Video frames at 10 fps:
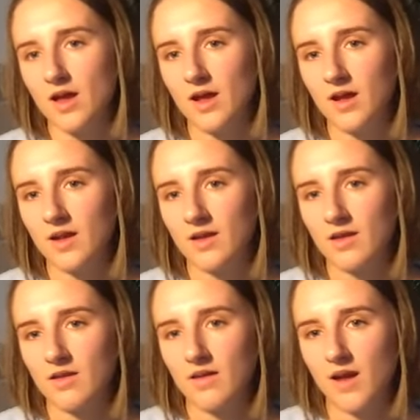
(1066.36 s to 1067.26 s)

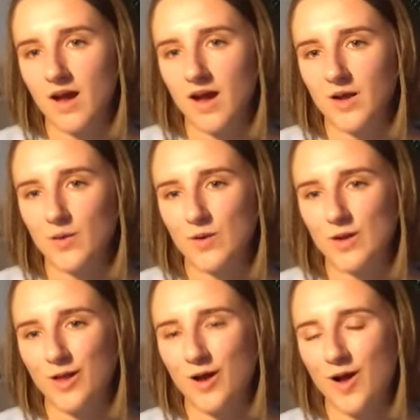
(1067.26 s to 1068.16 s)
And I
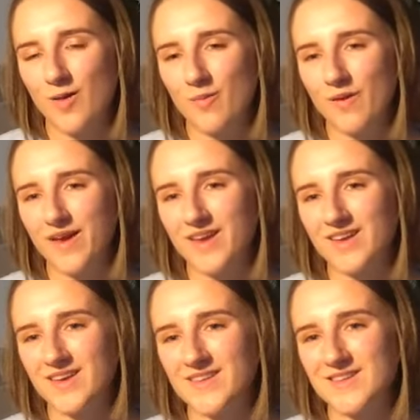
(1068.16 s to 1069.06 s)
will come
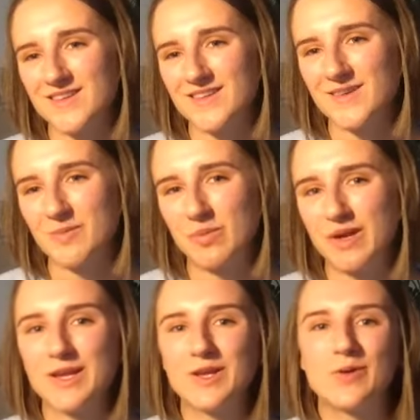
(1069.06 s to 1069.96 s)
and
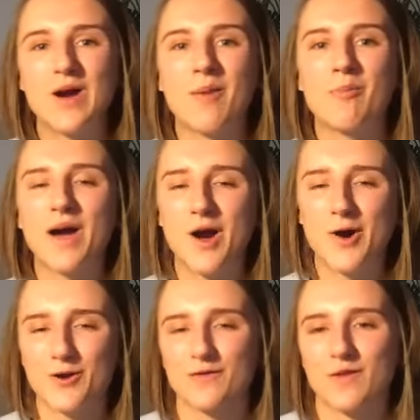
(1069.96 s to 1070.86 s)
pick you up
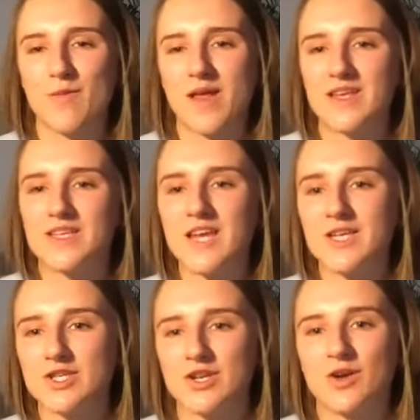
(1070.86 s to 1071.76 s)
out of the
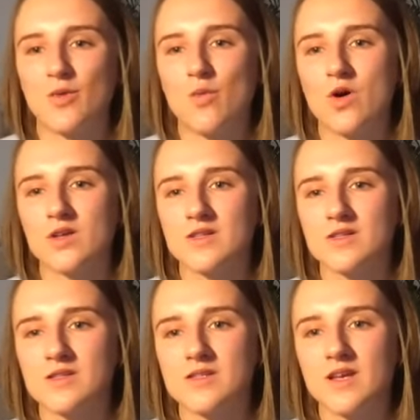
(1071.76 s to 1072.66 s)
meditation
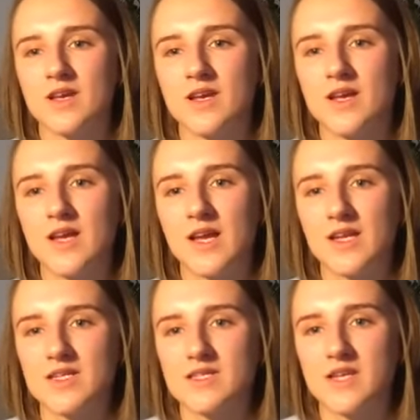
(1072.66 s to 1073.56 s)
once
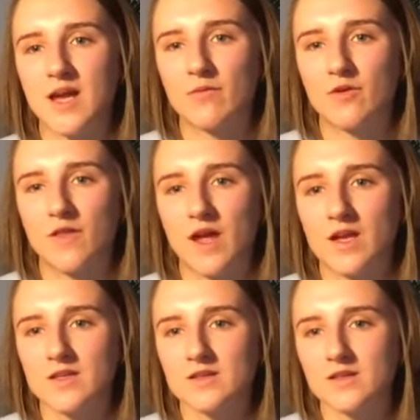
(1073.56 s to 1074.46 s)
it is time for
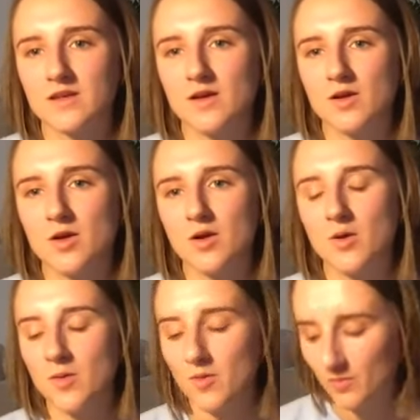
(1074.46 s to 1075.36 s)
that.
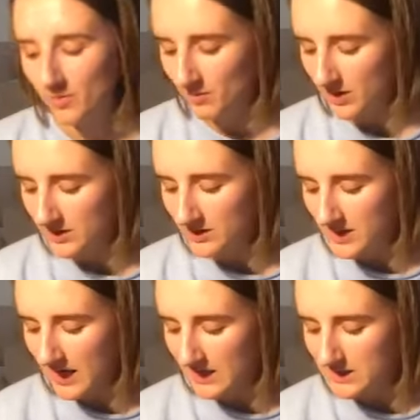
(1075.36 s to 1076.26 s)
But the
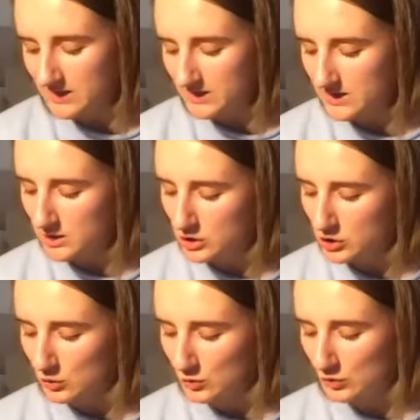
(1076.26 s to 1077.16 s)
next
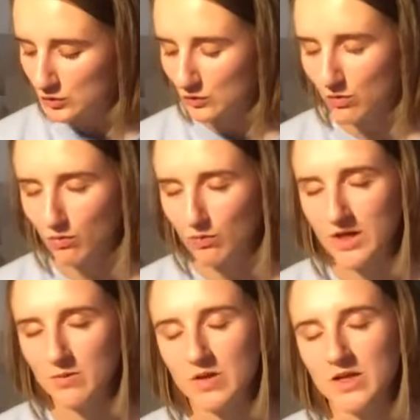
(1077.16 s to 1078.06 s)
2 to
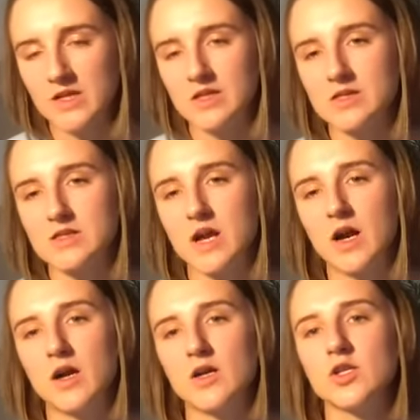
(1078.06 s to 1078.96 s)
3 minutes
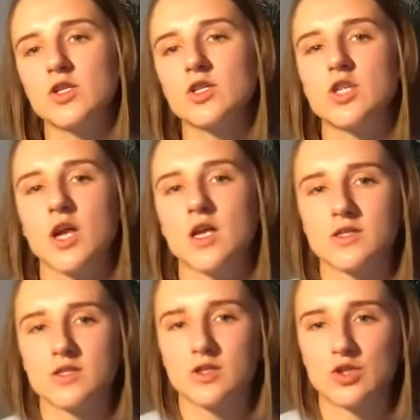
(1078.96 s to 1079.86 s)
are
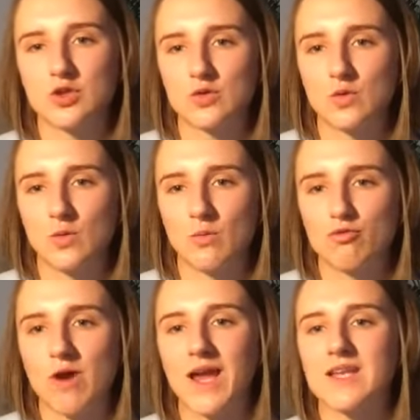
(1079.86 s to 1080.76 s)
just to
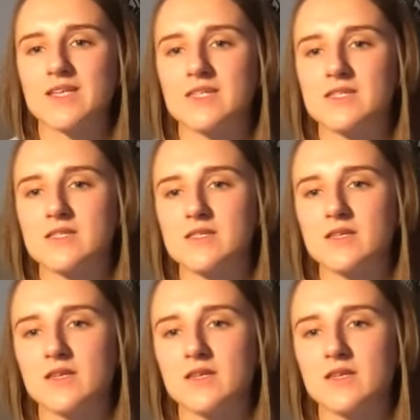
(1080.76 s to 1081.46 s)
practice